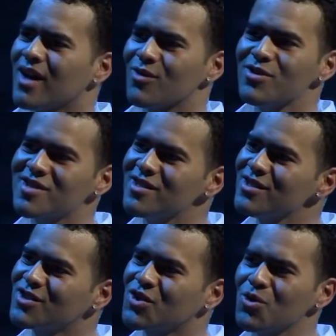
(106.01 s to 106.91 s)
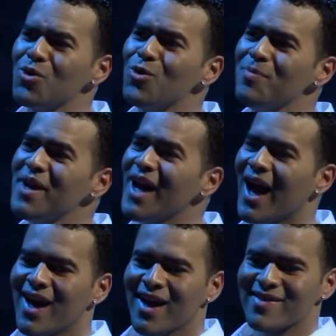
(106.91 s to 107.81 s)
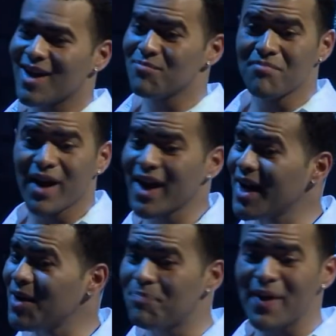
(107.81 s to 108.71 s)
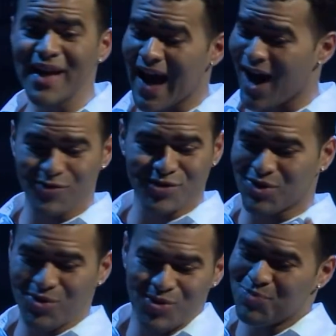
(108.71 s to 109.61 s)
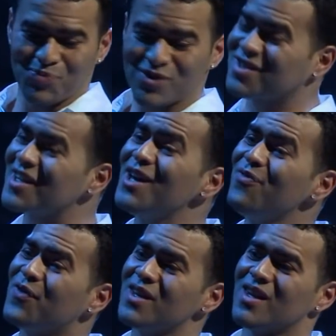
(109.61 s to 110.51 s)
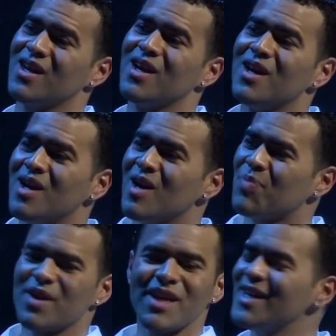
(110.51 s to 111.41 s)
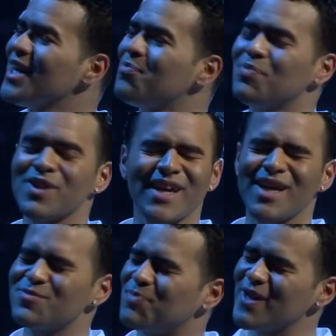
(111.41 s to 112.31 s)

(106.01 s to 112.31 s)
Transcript: Now listen to me, that may be how you perceive it. But Nina, please